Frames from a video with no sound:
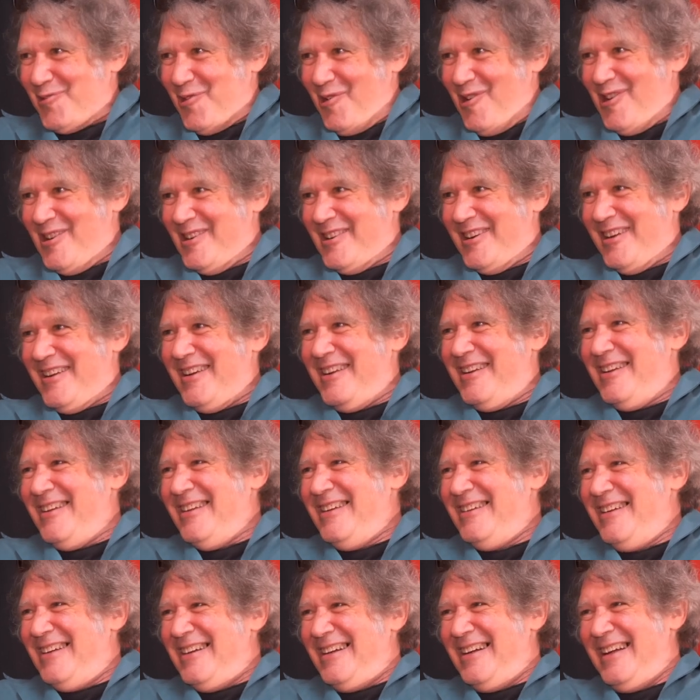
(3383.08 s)
drunk
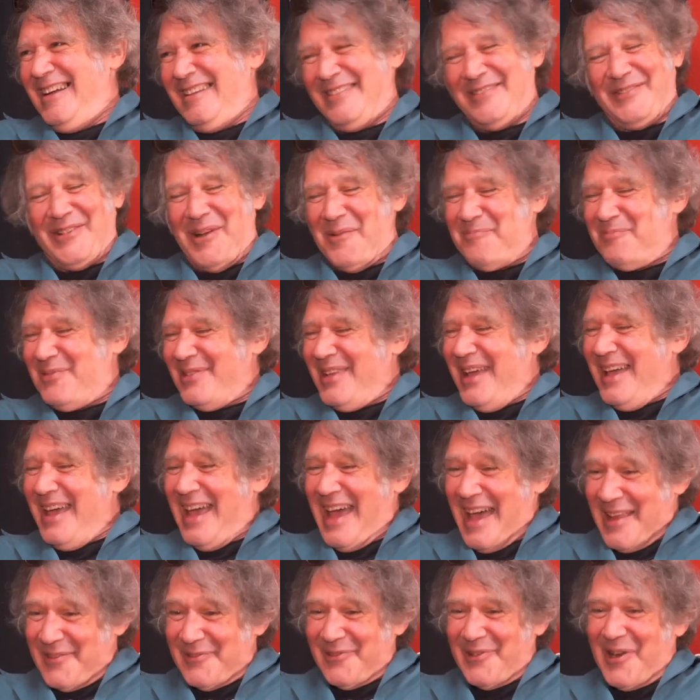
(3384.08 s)
they're not
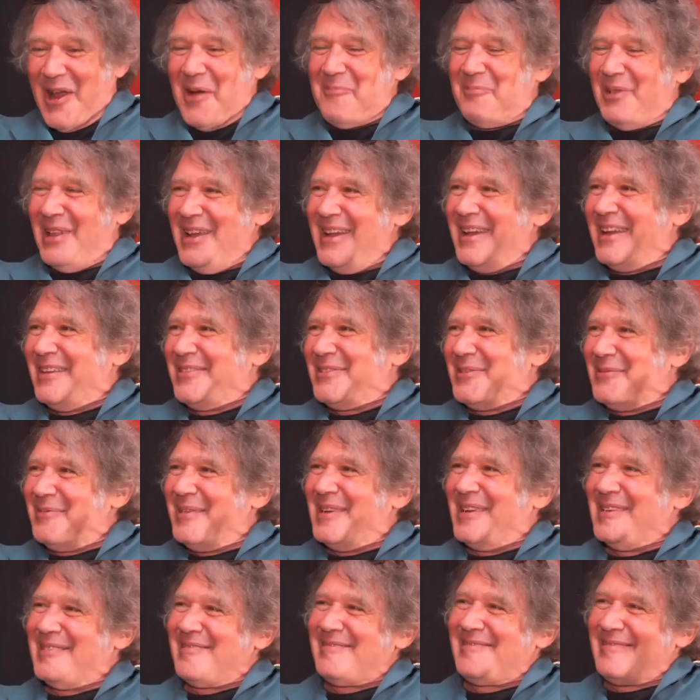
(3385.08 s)
and they're not playing at their
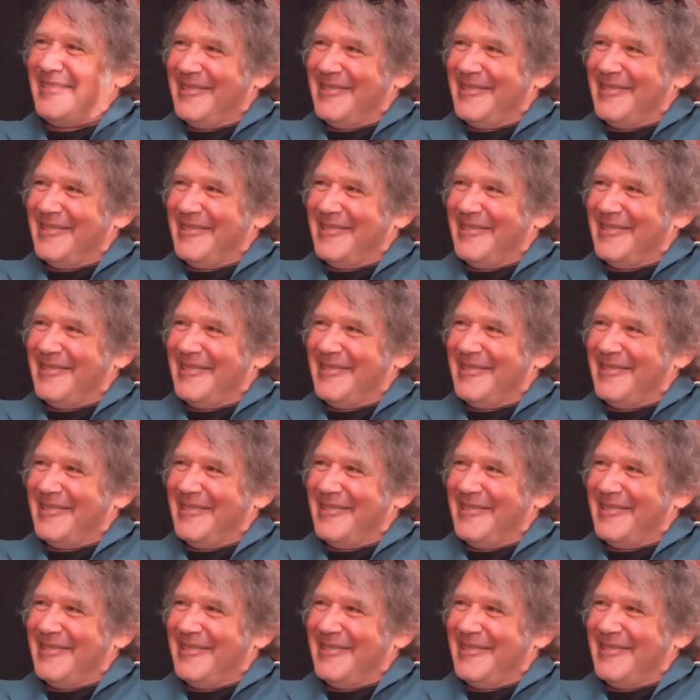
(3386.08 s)
best.